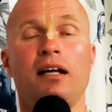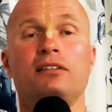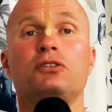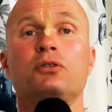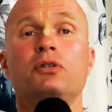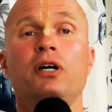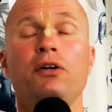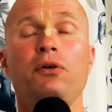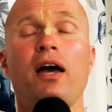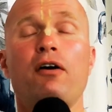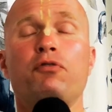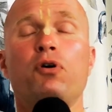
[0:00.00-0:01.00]
And so
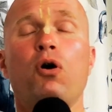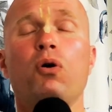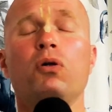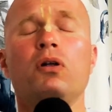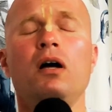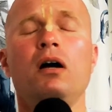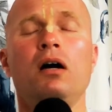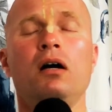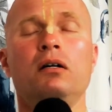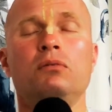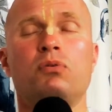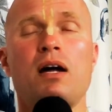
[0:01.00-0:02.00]
you have a whole
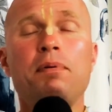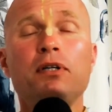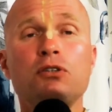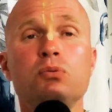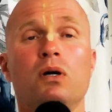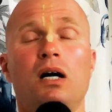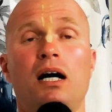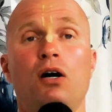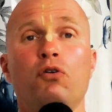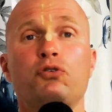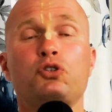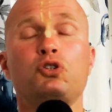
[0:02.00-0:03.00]
repertoire
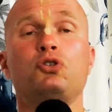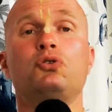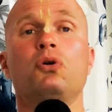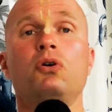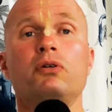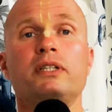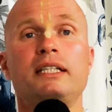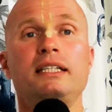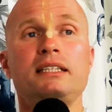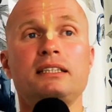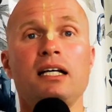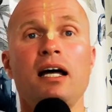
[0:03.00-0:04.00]
of
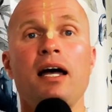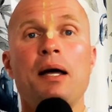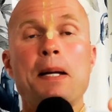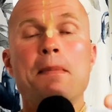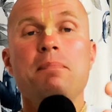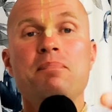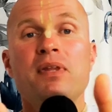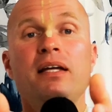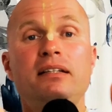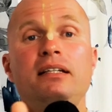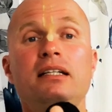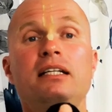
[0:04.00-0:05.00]
stories
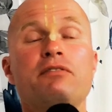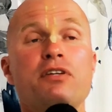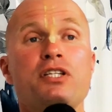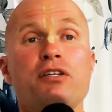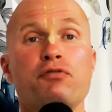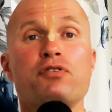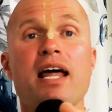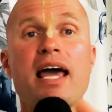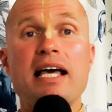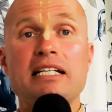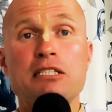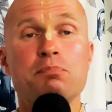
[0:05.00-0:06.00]
dealing with different
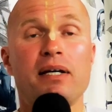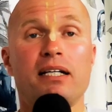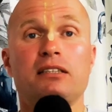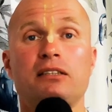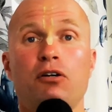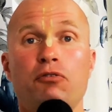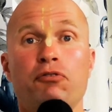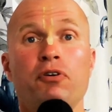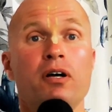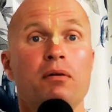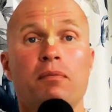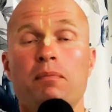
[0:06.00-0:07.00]
aspects of
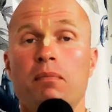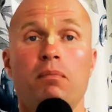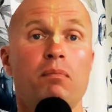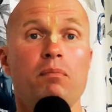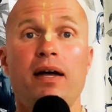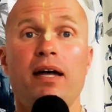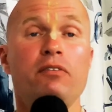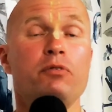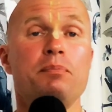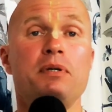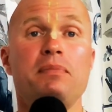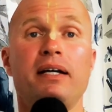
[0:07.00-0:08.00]

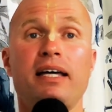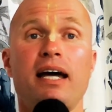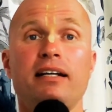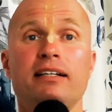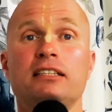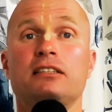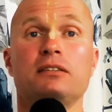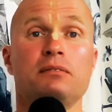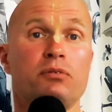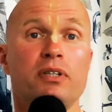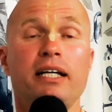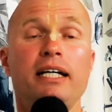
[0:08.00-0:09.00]
men-women mechanics,
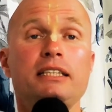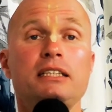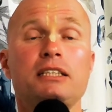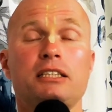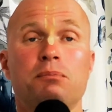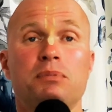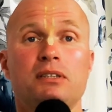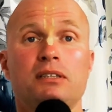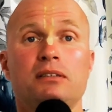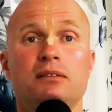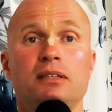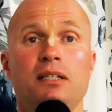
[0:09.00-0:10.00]

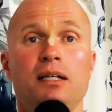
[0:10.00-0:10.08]
relationships.